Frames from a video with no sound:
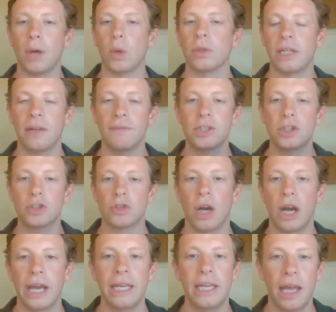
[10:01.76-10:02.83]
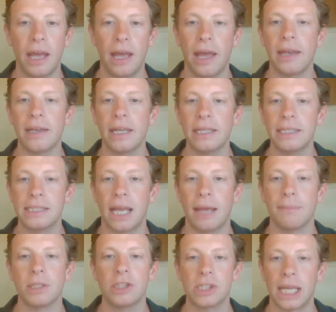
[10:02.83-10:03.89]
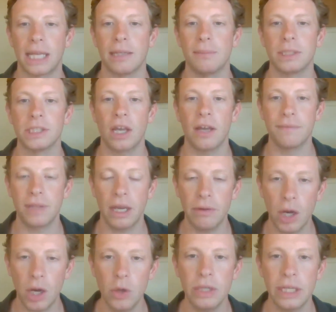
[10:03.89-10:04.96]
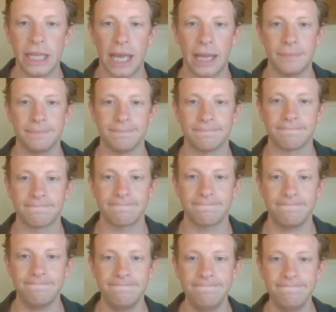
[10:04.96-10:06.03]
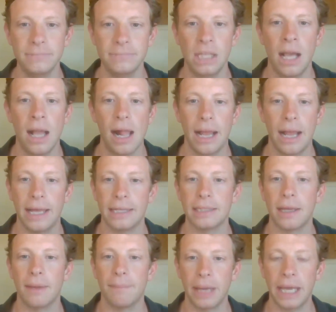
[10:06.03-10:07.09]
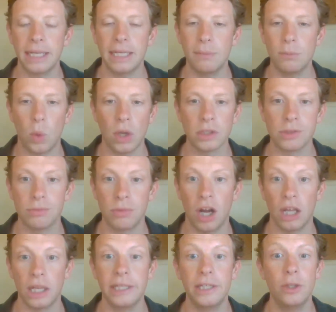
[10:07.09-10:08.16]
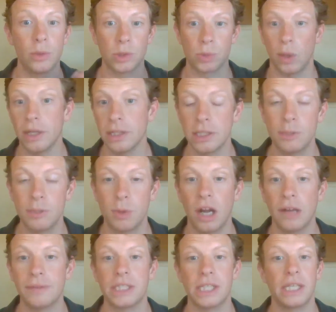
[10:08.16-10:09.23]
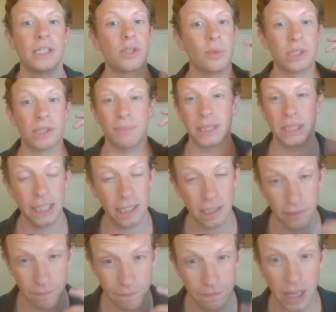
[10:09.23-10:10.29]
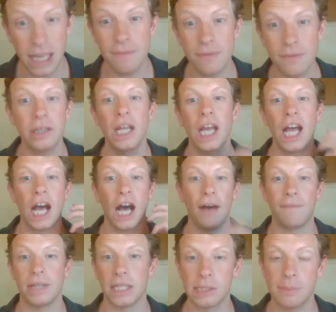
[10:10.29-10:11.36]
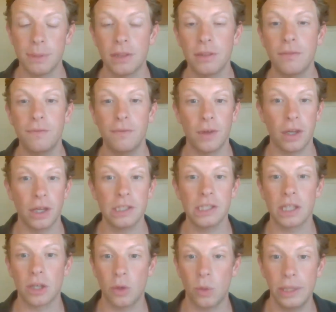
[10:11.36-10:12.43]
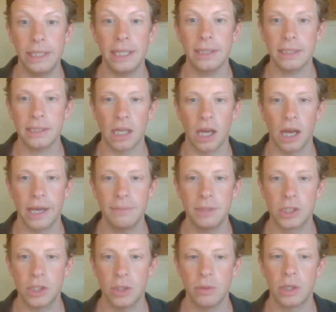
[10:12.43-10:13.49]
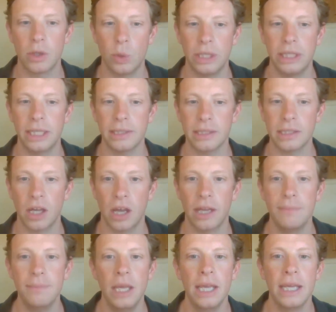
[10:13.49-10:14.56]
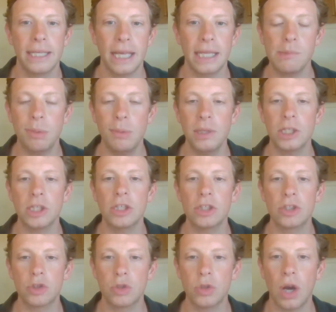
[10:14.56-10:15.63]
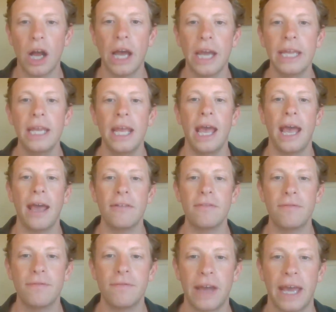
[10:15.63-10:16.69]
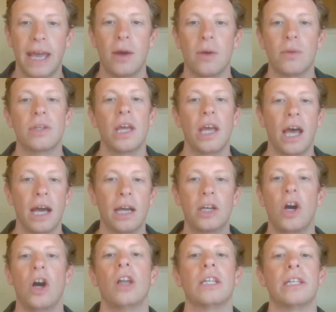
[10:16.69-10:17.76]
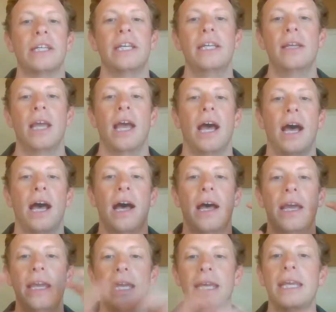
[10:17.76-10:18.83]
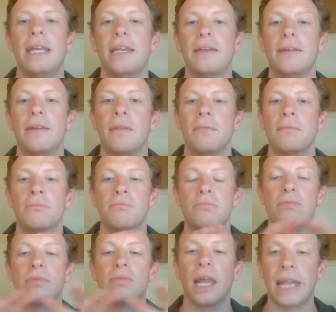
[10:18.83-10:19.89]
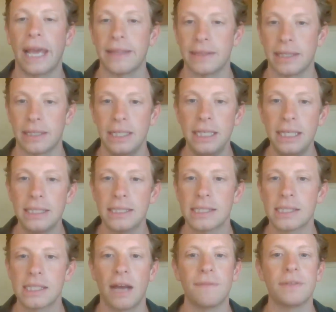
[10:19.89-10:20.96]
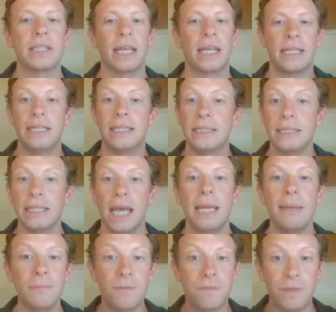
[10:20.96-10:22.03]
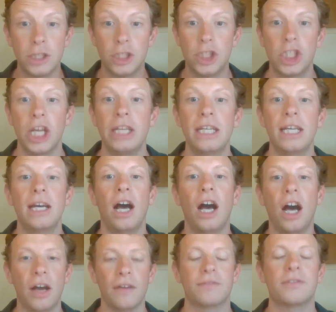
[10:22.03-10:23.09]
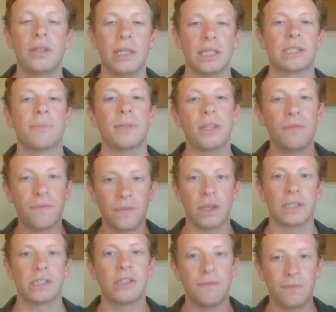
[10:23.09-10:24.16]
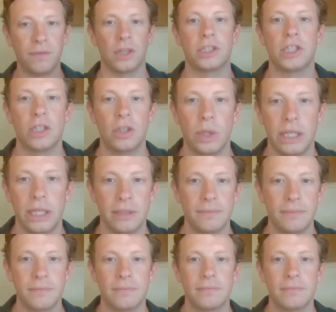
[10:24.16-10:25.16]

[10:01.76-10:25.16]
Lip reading: bold enough to try and establish settlements of their own again. And a man named Walter Raleigh, who was one of these privateers, who was a particular favorite of Elizabeth I, the queen at the time, the Tudor queen at the time, gets permission to try and found a colony in the land that he discovered, that he'd named Virginia after Elizabeth I, the Virgin Queen.